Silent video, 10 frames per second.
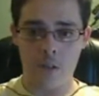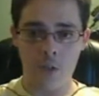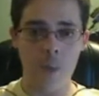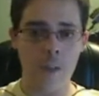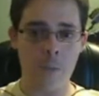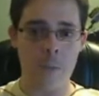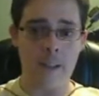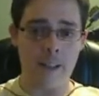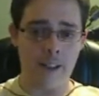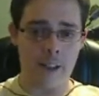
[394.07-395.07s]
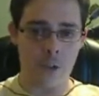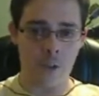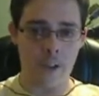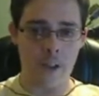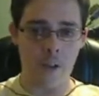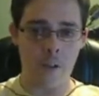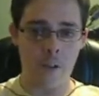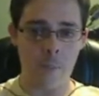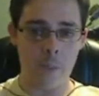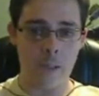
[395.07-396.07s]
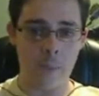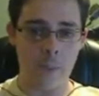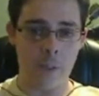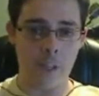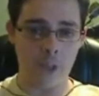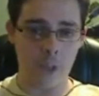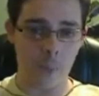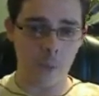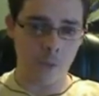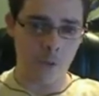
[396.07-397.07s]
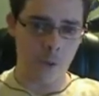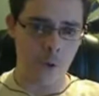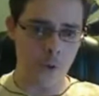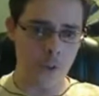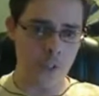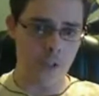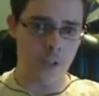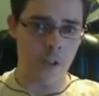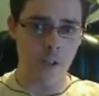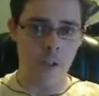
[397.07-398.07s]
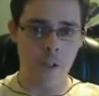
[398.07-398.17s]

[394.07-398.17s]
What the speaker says: Do end up taking that hatchery out and being able to catch a couple of the roaches here,